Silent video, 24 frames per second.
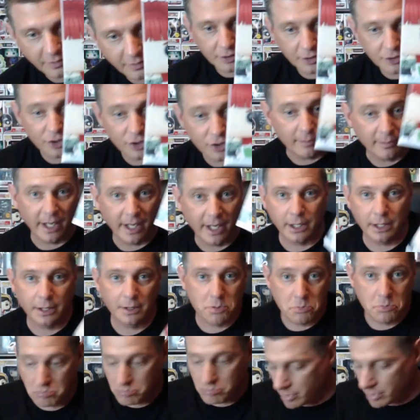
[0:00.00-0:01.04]
So I'm like,
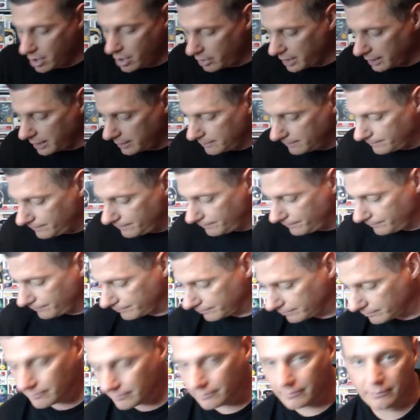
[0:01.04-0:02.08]
okay,
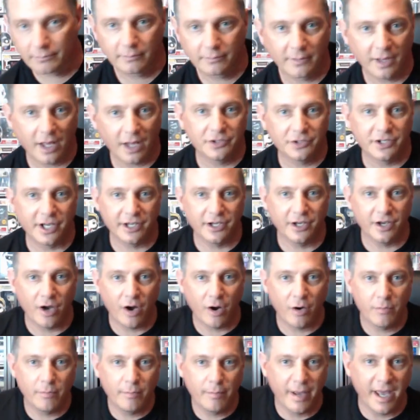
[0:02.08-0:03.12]
I'll take you
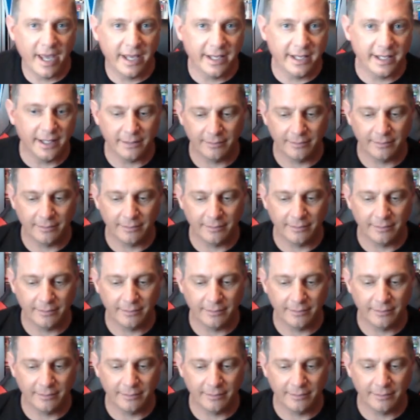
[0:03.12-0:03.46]
home, Peggy.